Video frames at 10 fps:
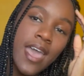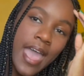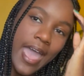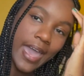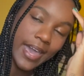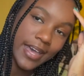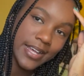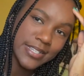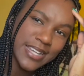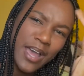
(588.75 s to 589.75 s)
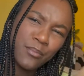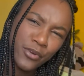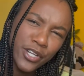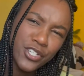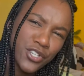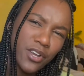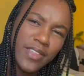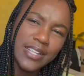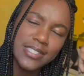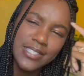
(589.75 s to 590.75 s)
and I'm pretty sure
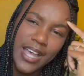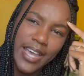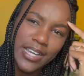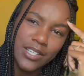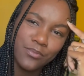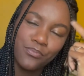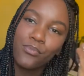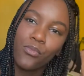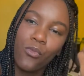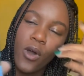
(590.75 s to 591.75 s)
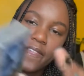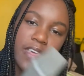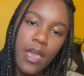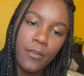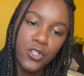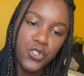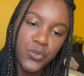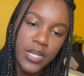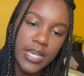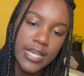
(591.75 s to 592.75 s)
that's like what the
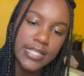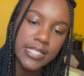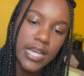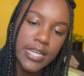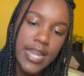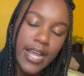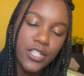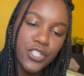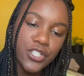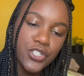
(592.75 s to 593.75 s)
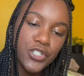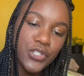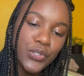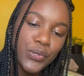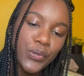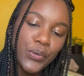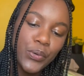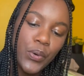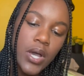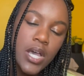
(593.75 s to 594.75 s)
imagery is connected
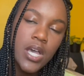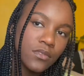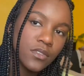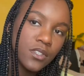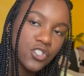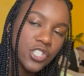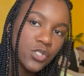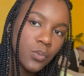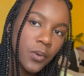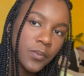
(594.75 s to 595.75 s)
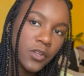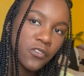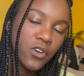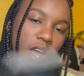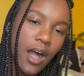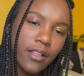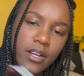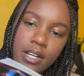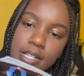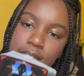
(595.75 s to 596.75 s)
to. Just super beautiful
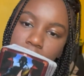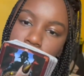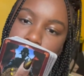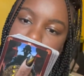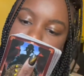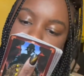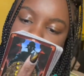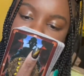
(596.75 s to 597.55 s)
colors. I believe